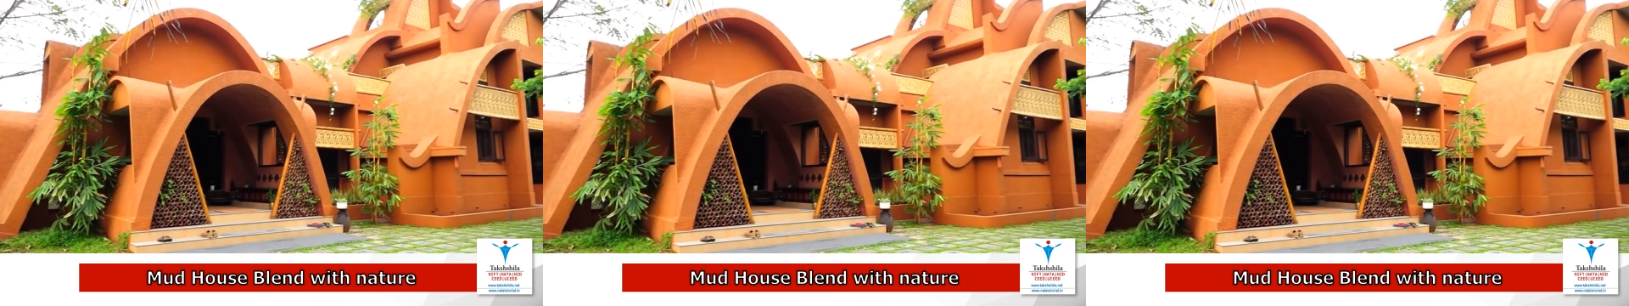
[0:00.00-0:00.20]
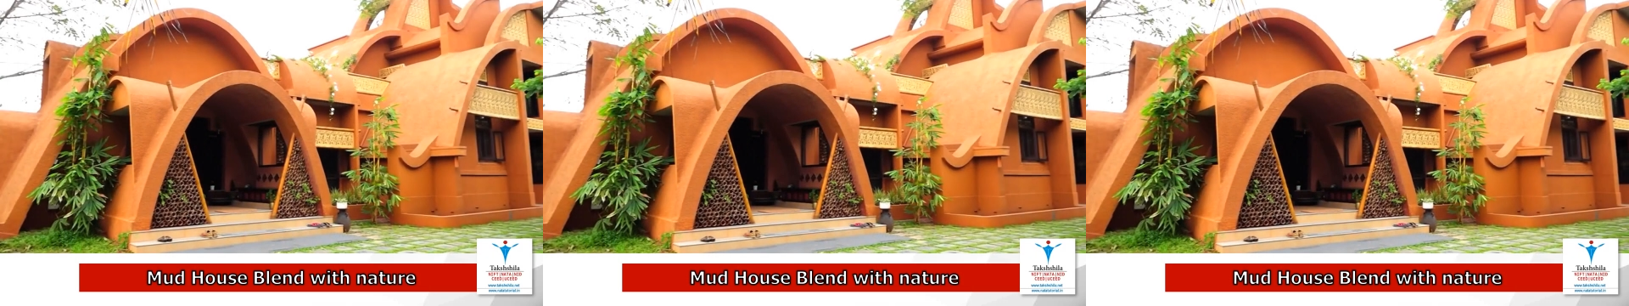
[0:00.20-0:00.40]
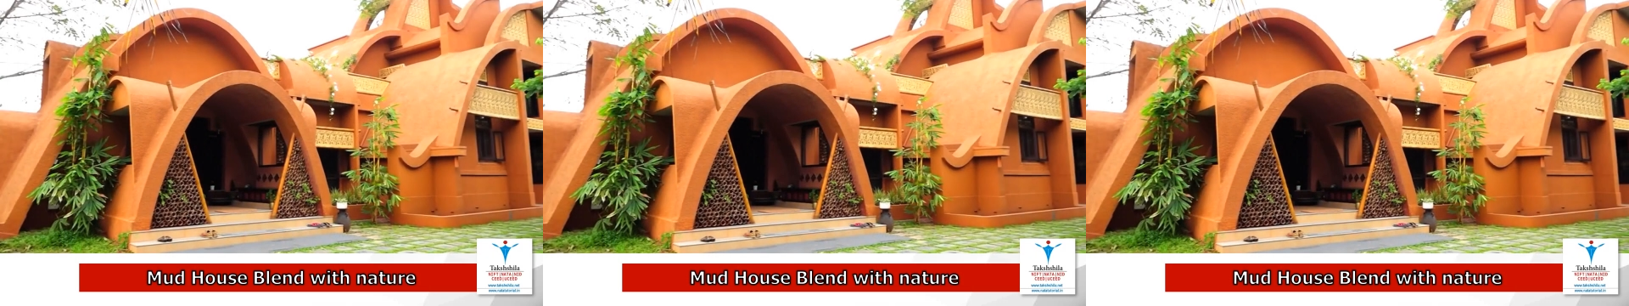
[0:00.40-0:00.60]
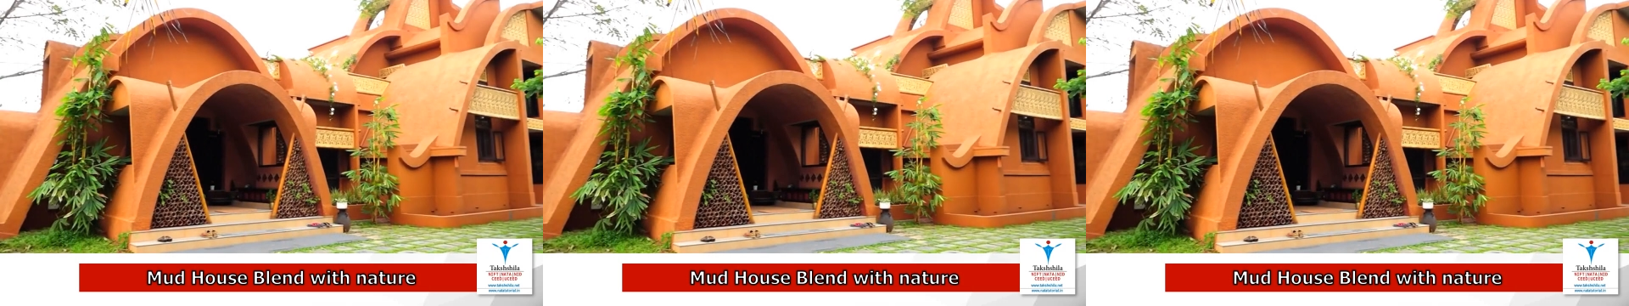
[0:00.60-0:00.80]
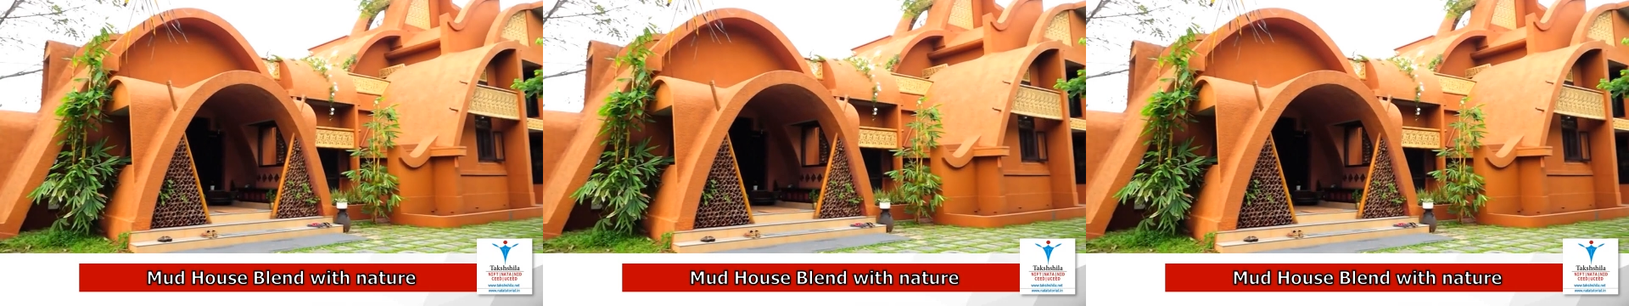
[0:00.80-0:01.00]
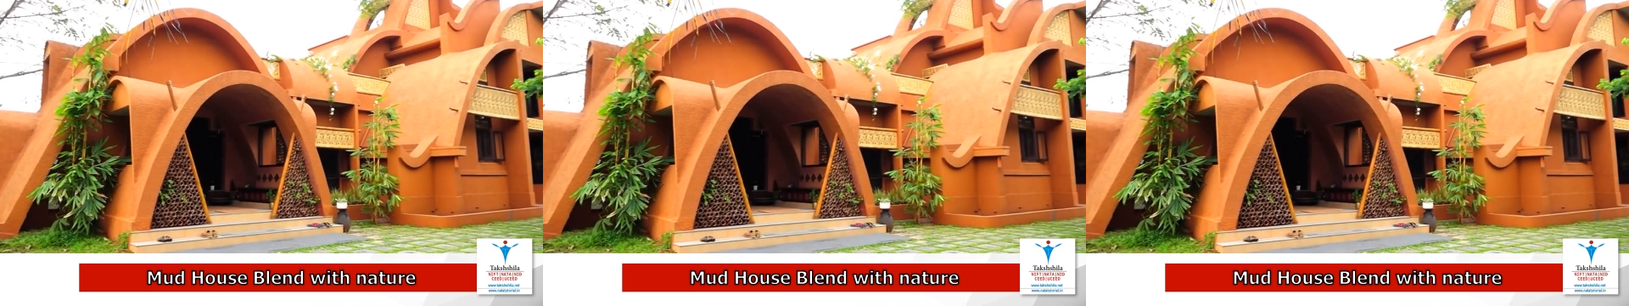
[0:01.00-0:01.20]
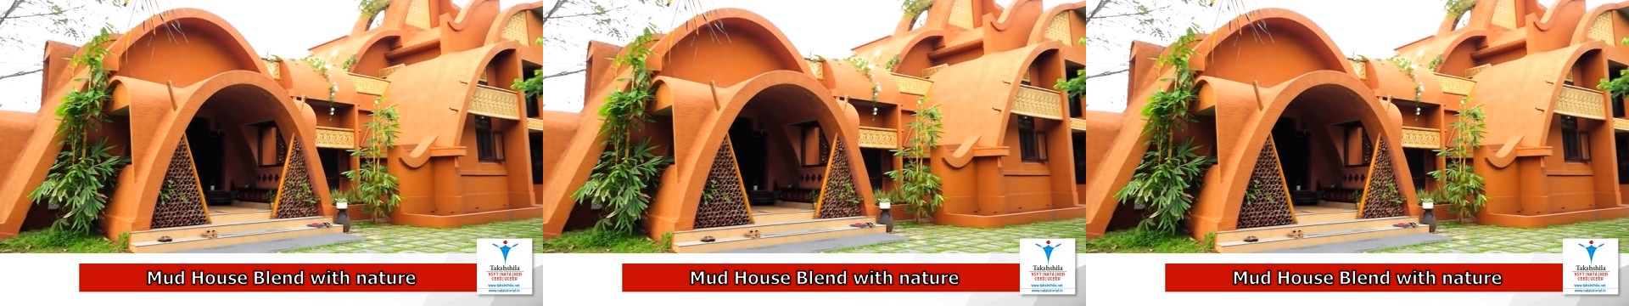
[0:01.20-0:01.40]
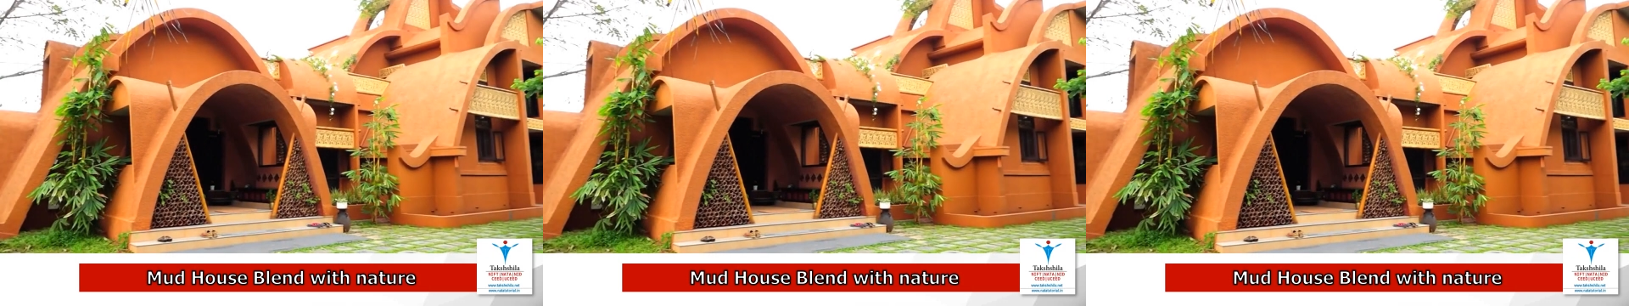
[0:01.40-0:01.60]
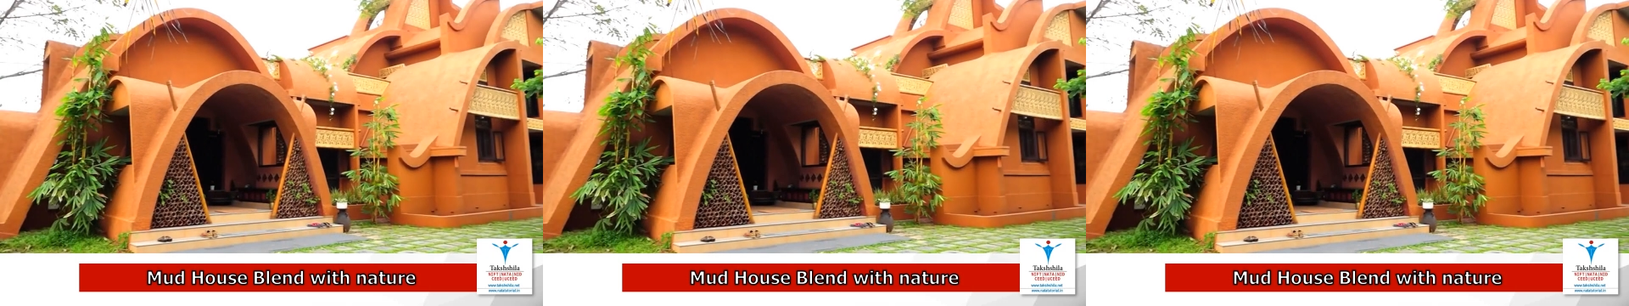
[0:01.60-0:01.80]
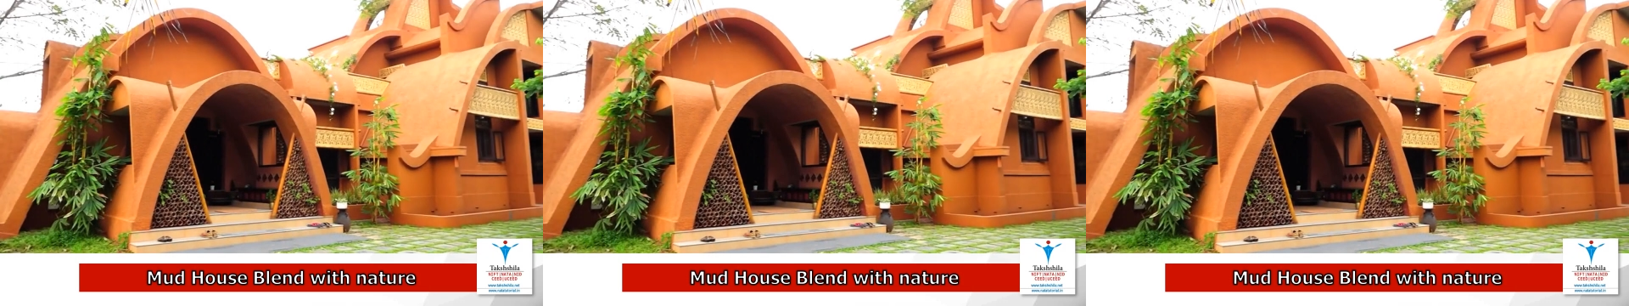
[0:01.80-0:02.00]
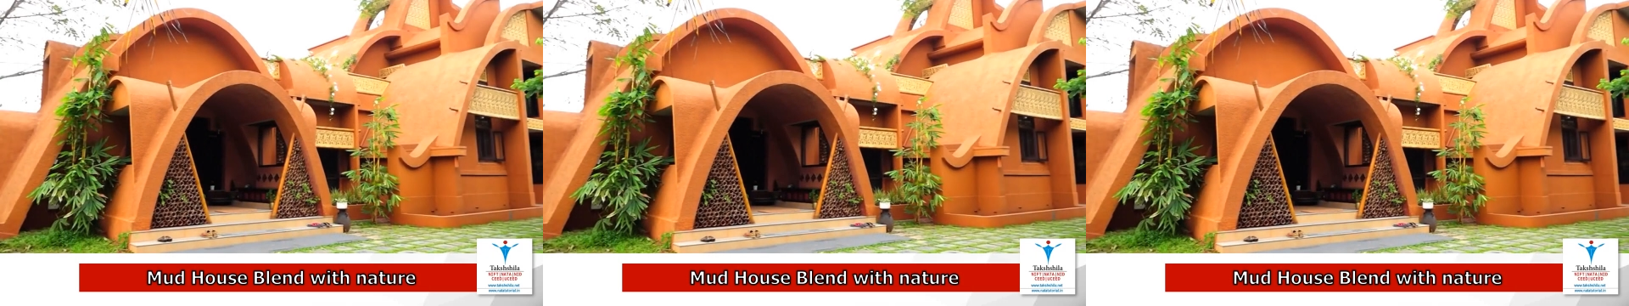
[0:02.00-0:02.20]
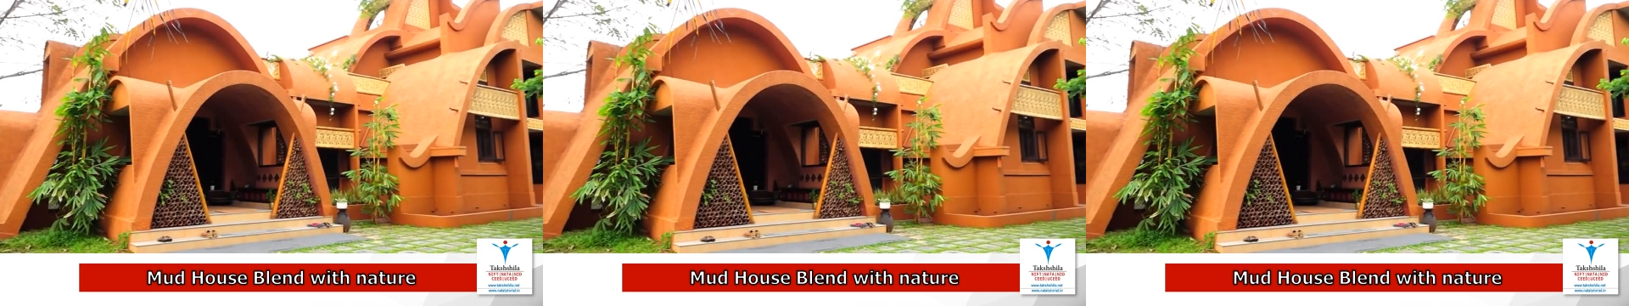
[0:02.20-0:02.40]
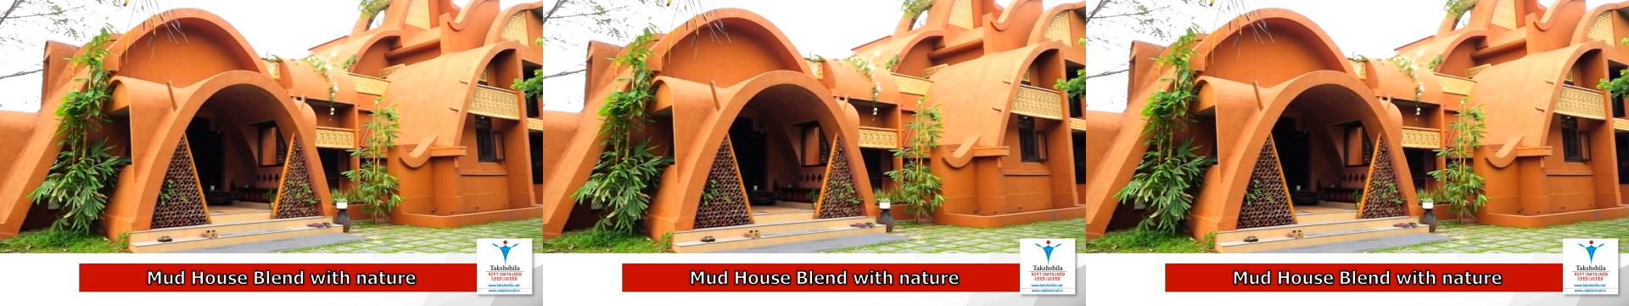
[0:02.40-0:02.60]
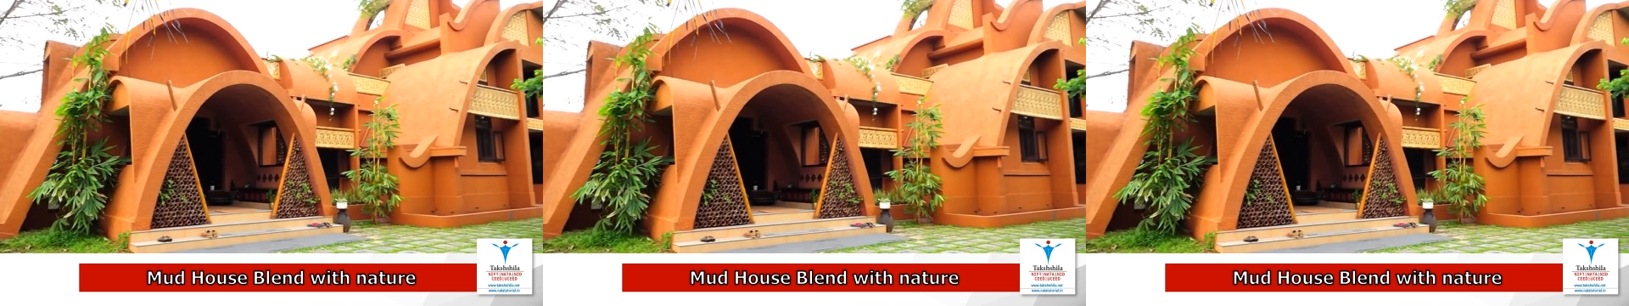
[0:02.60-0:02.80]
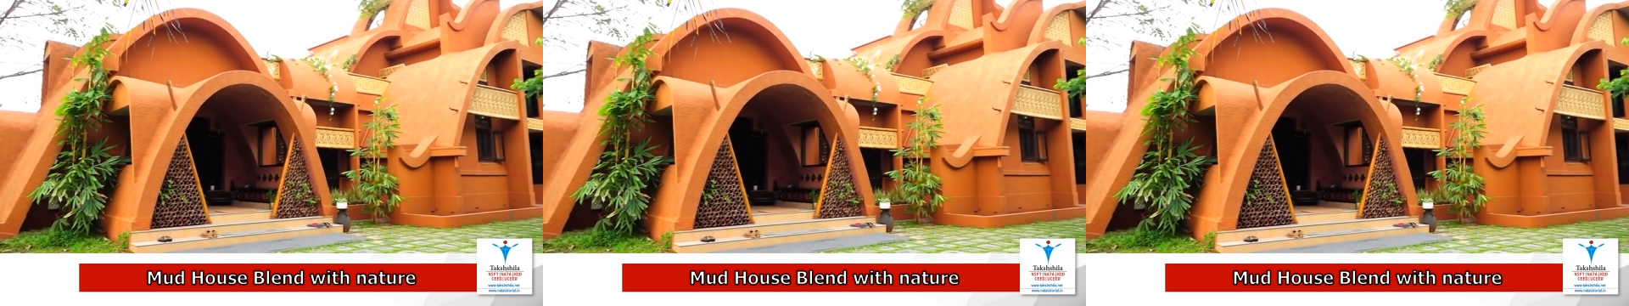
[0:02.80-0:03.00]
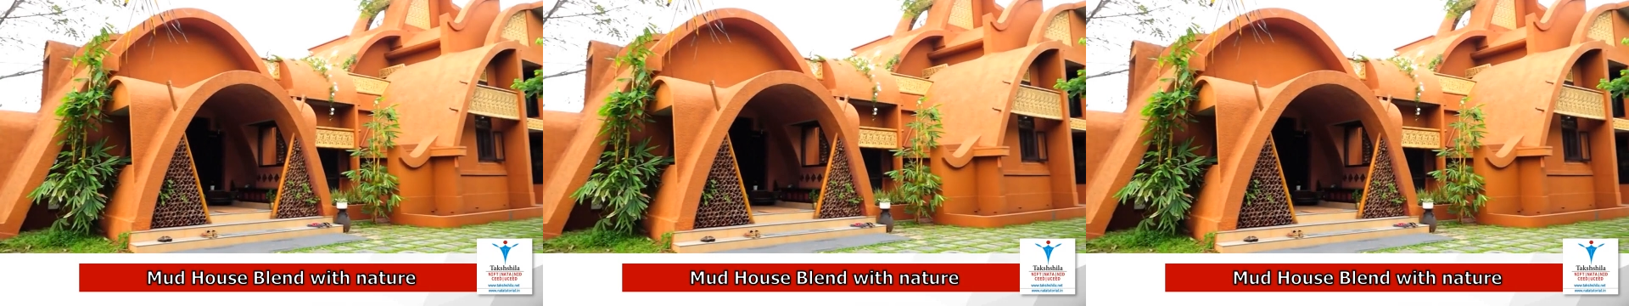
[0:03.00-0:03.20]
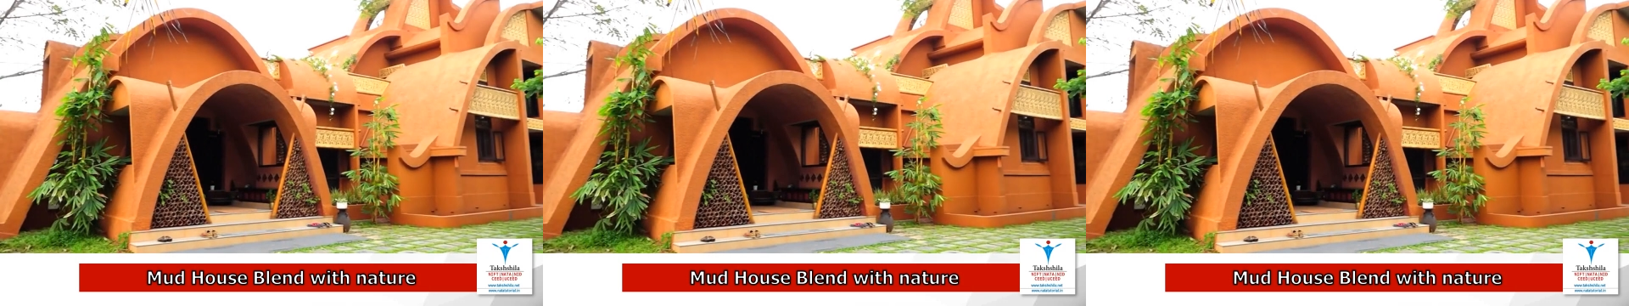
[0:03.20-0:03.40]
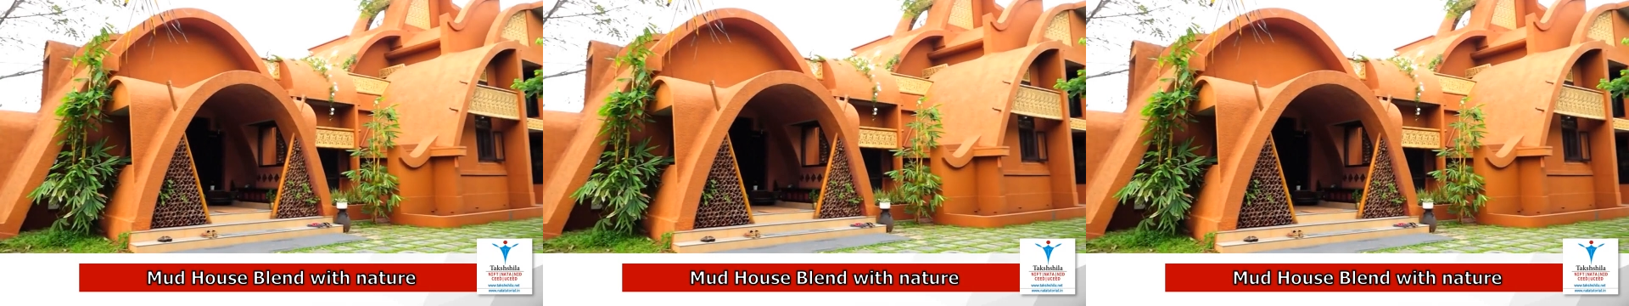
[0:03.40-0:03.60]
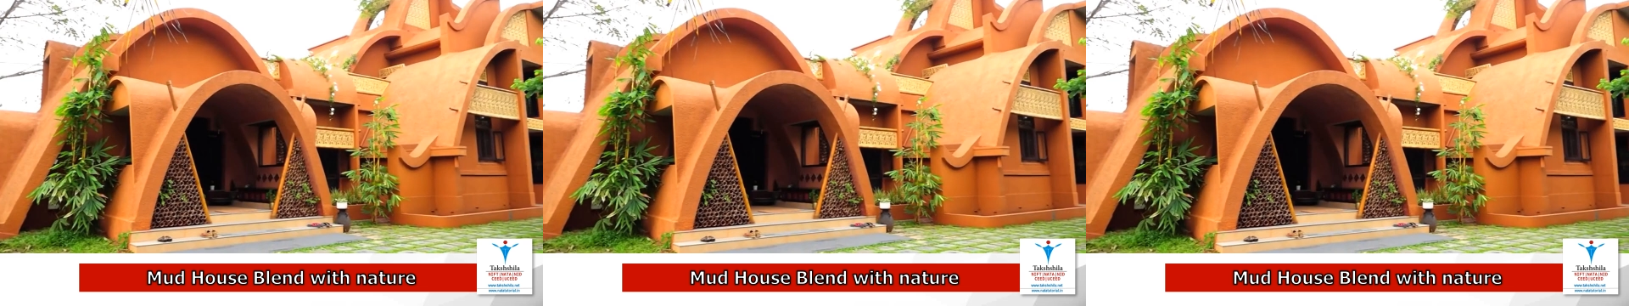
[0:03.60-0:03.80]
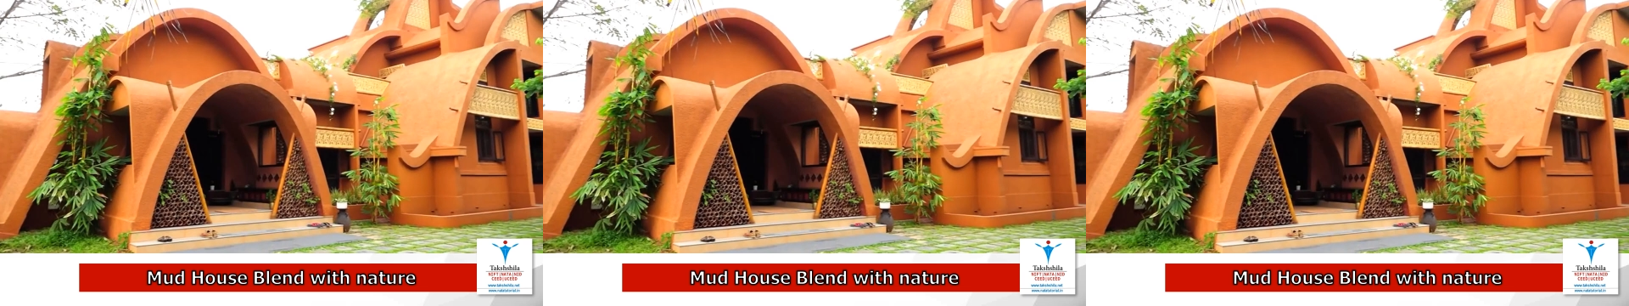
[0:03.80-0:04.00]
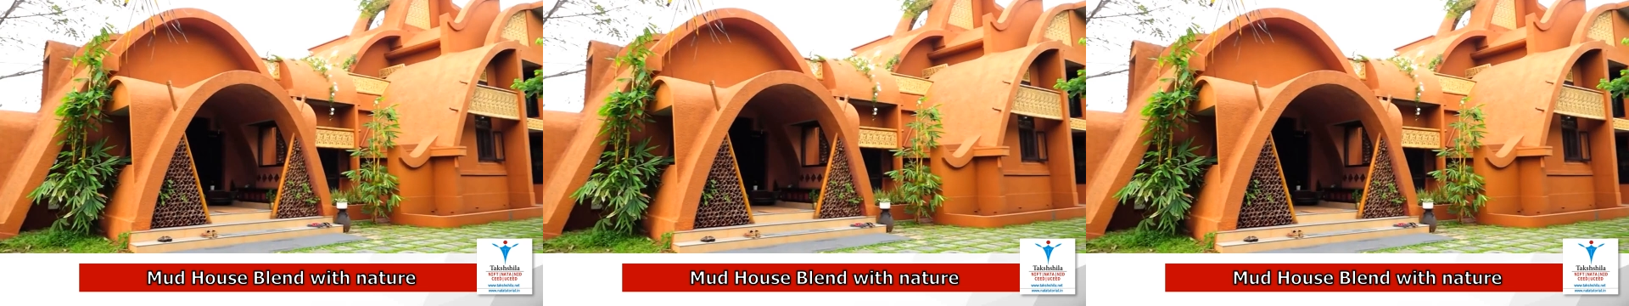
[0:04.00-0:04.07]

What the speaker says: [unreadable: no face in view]